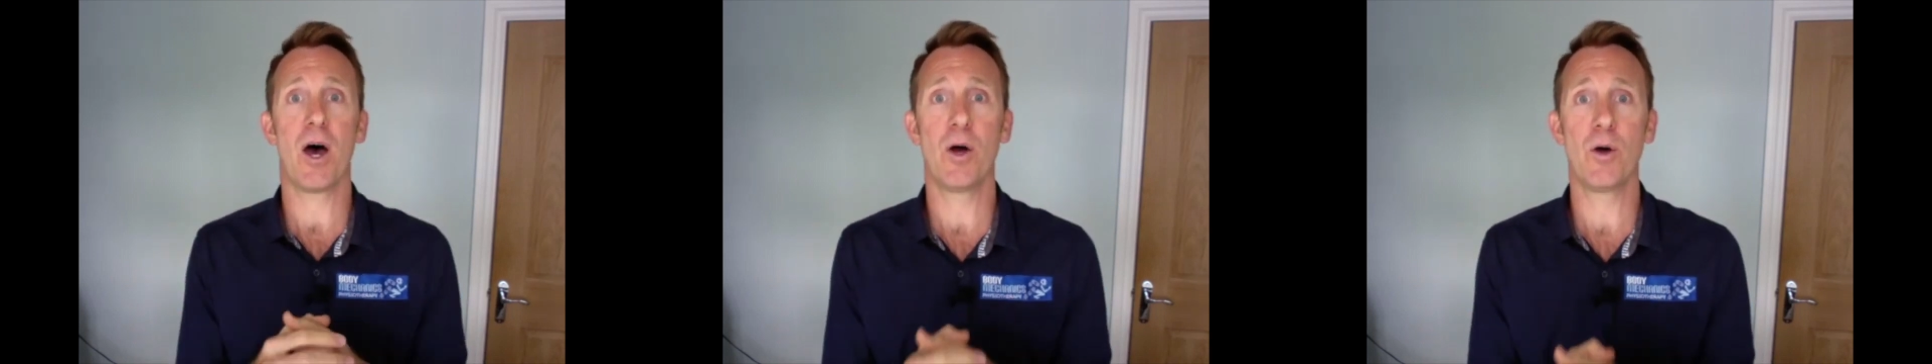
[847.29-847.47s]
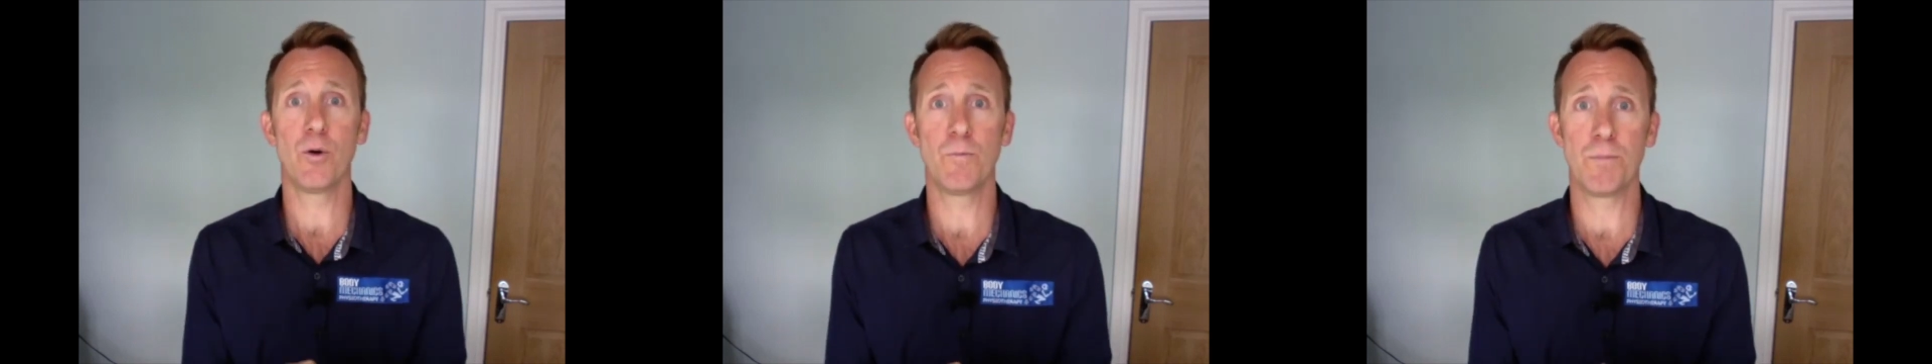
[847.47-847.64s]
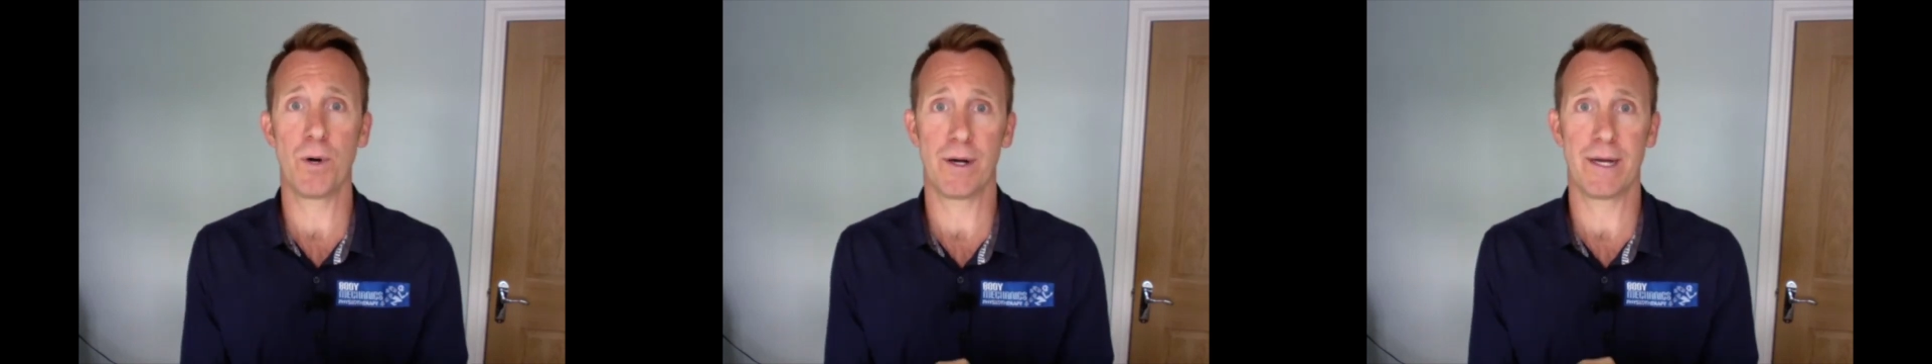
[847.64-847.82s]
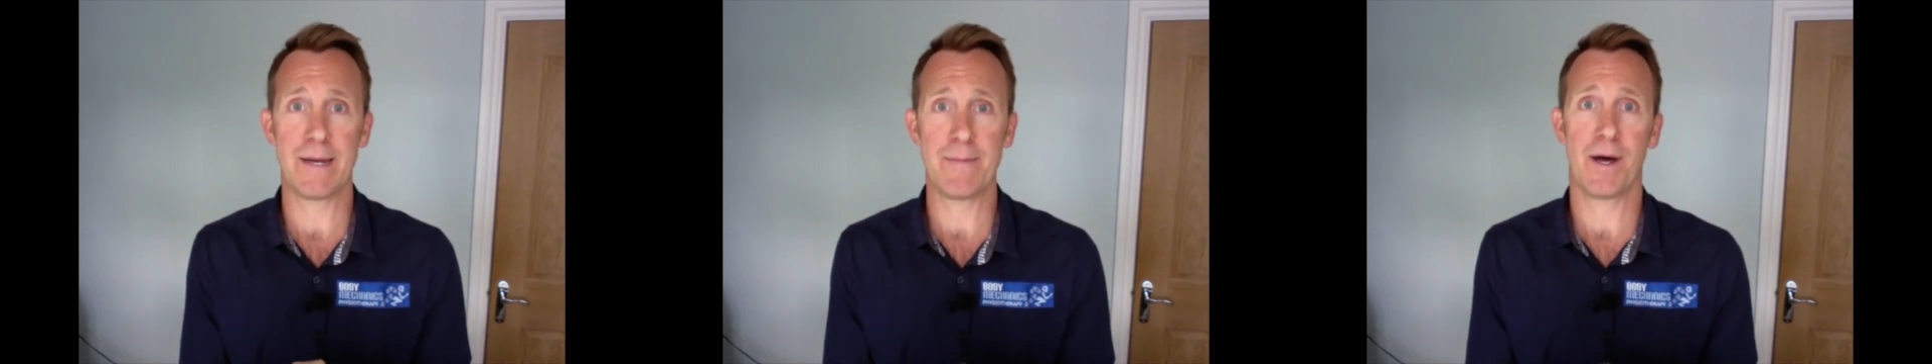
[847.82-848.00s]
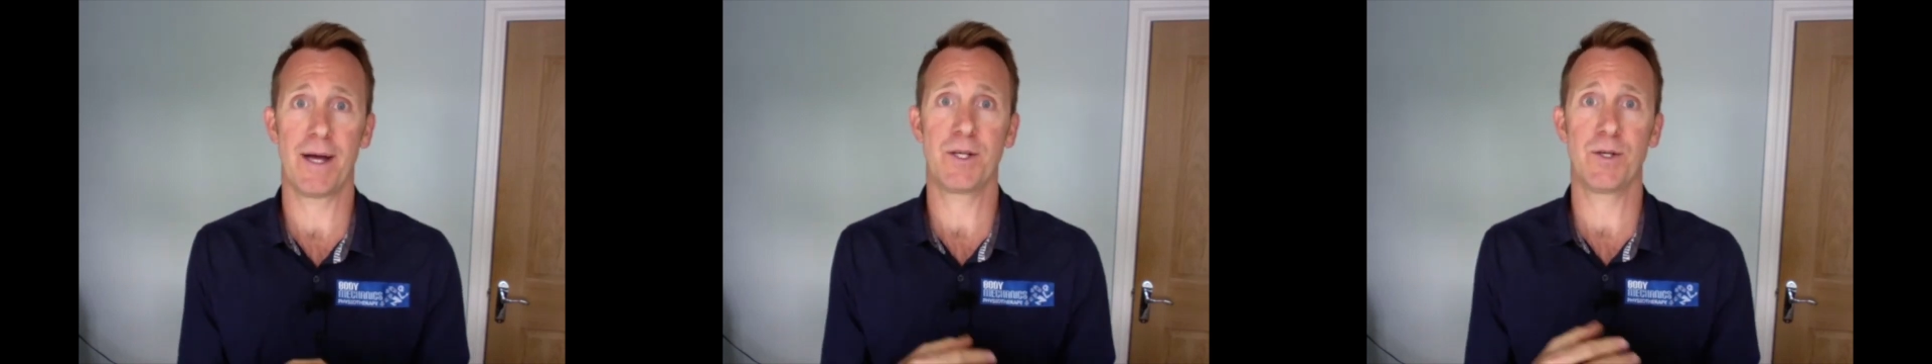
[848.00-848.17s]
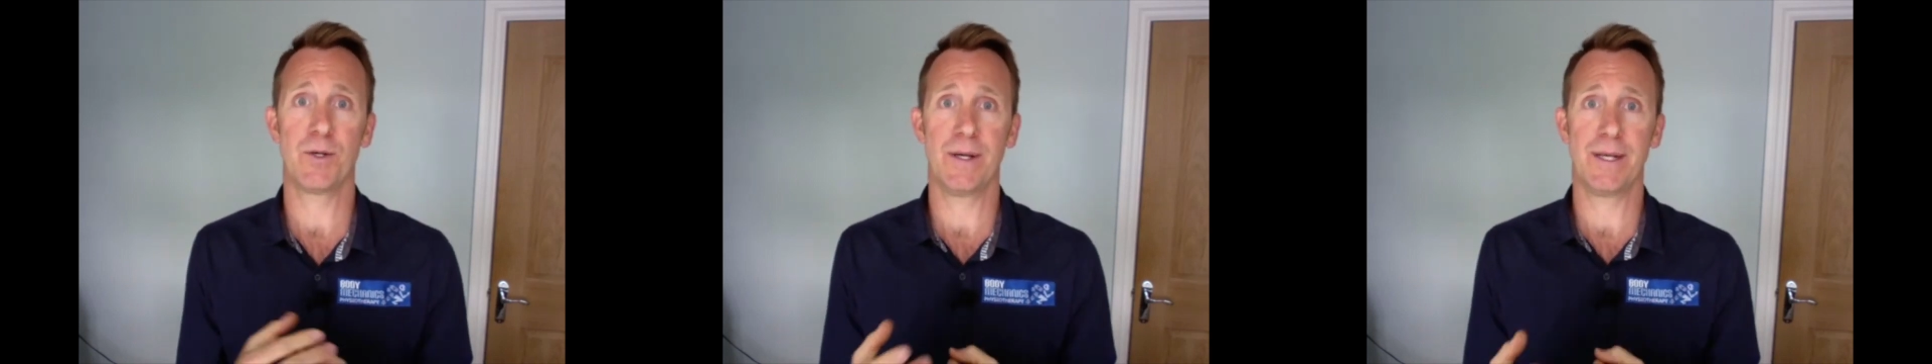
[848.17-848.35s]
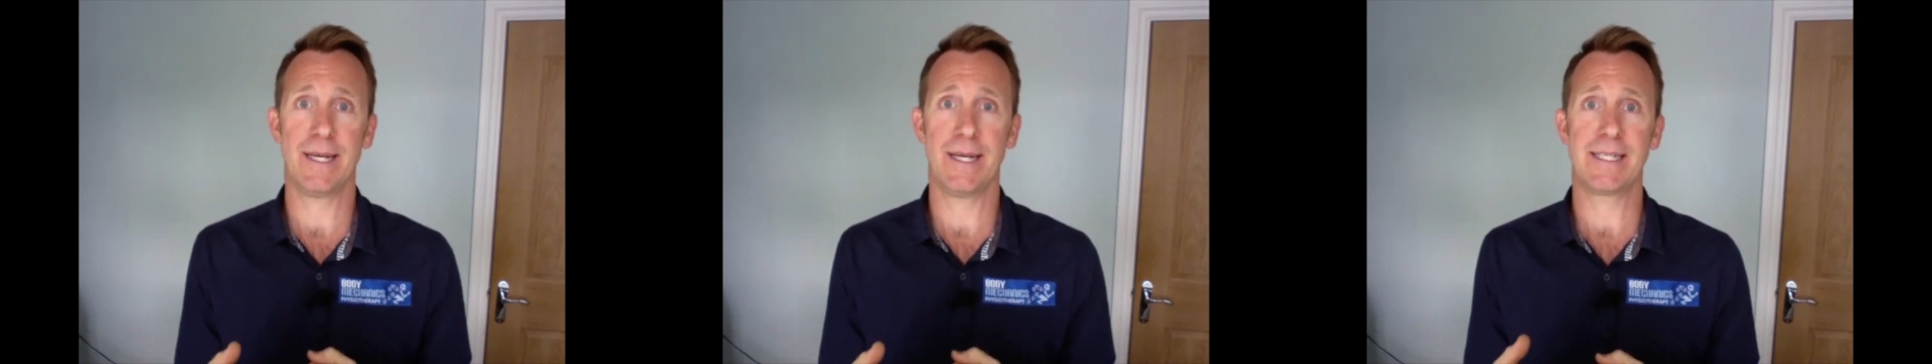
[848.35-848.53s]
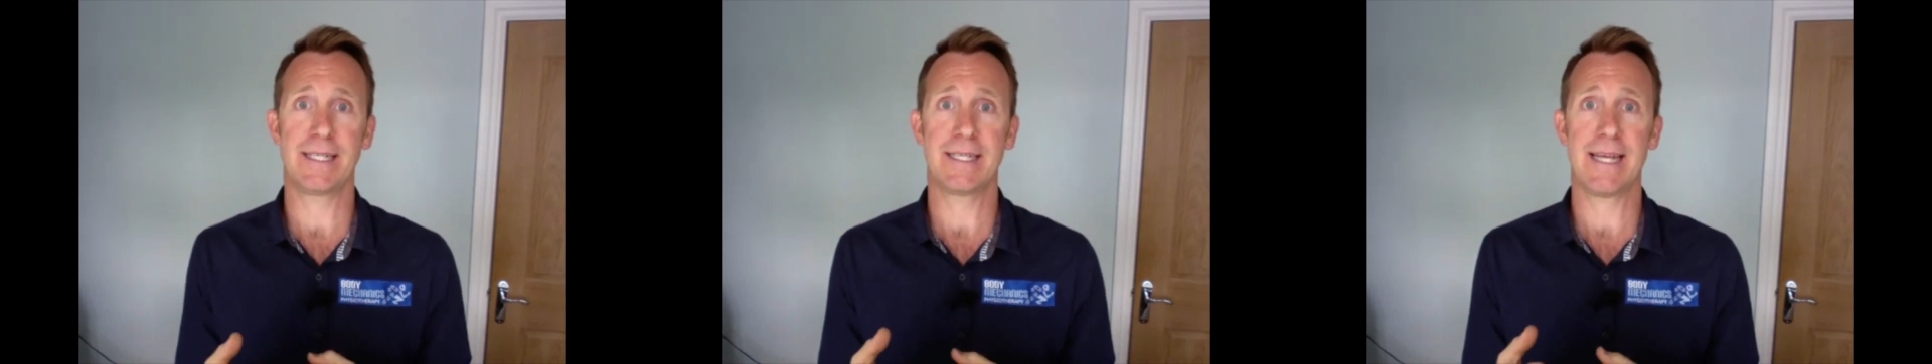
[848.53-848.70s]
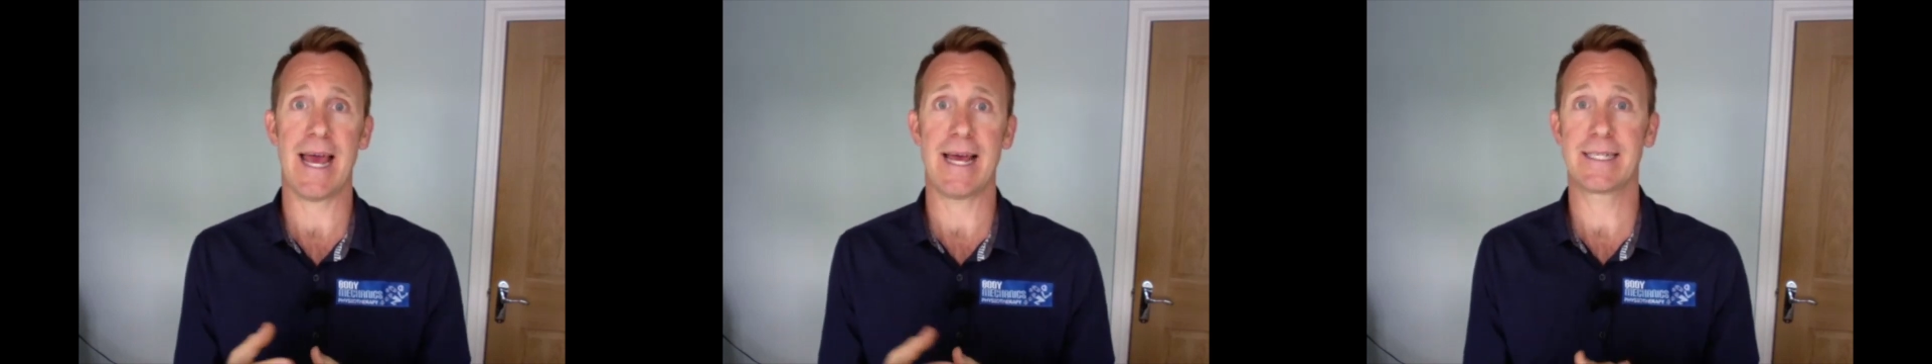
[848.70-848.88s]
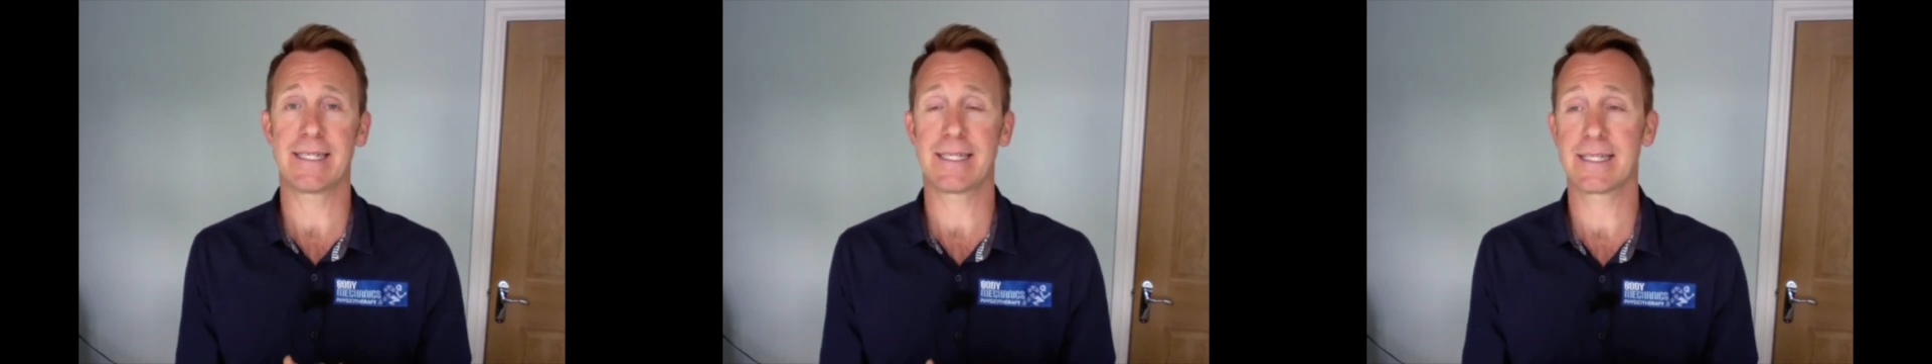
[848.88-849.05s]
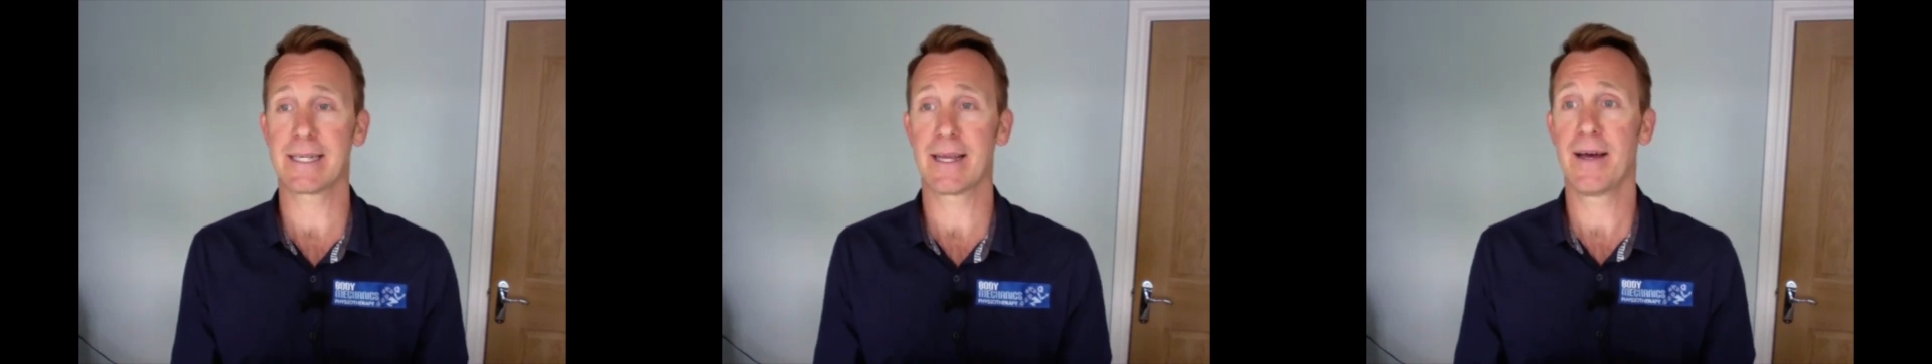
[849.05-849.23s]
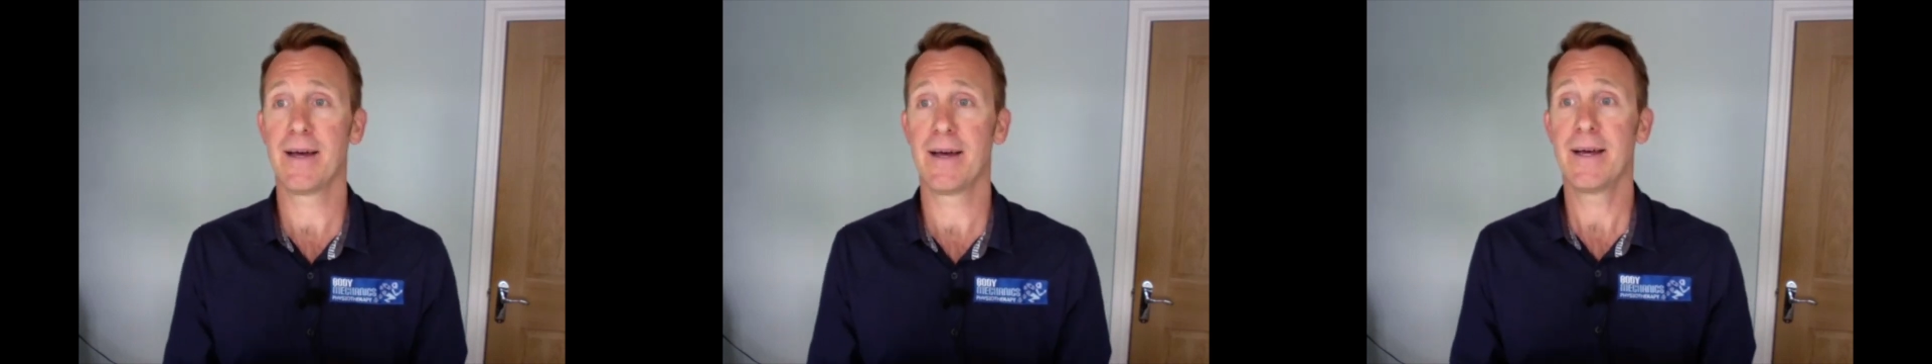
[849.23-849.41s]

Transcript: own body by doing these tests.